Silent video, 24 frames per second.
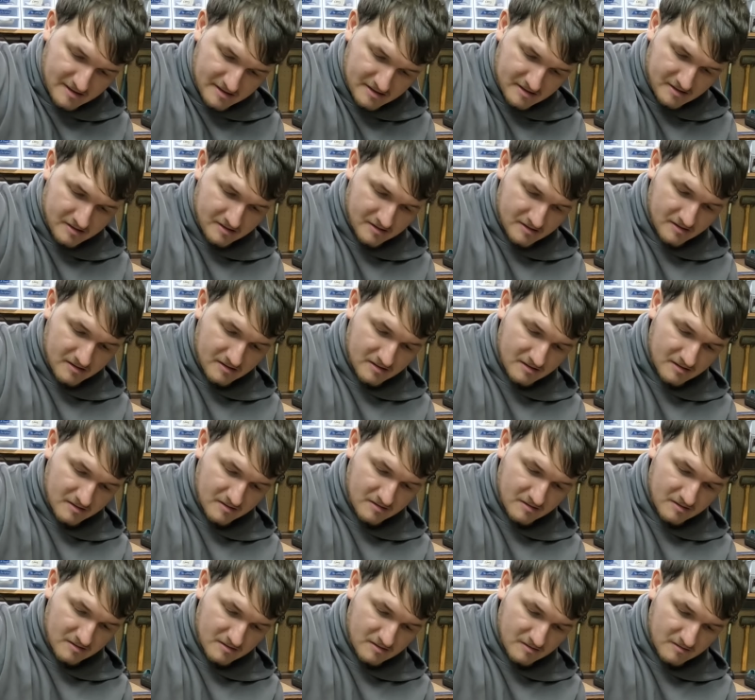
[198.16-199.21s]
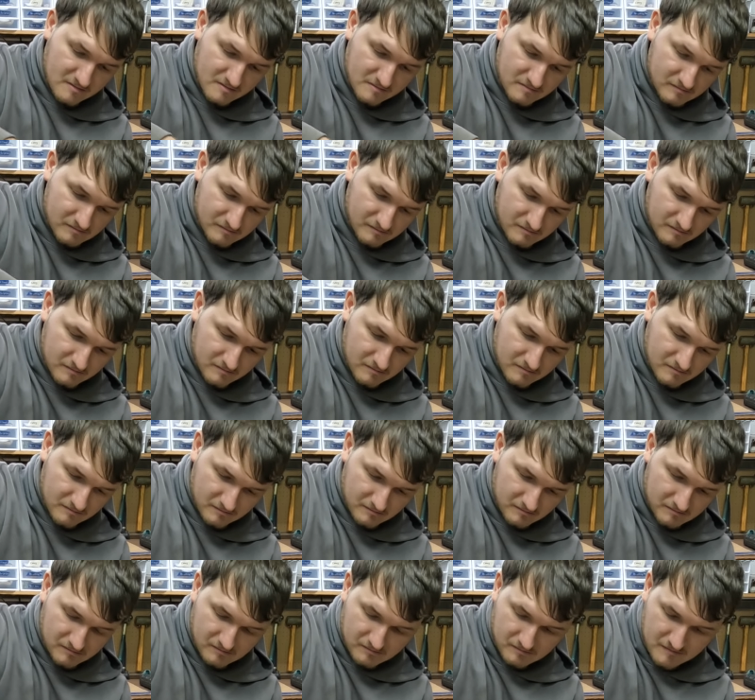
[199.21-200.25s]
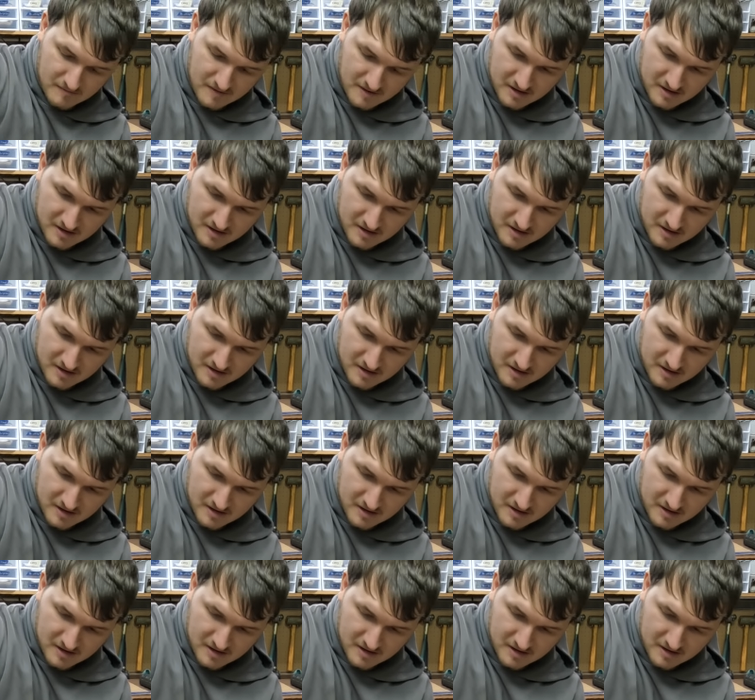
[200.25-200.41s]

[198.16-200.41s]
No one is speaking in this clip.